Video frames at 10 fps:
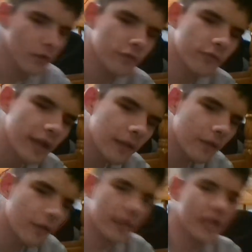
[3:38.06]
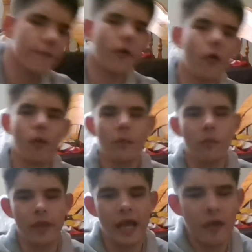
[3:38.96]
to take a look at the
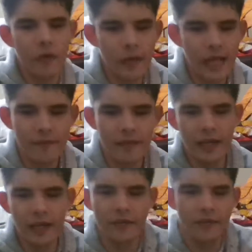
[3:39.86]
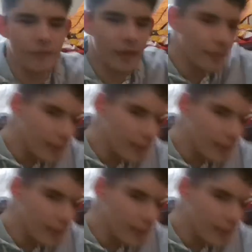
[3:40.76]
e413. I currently have it connected to my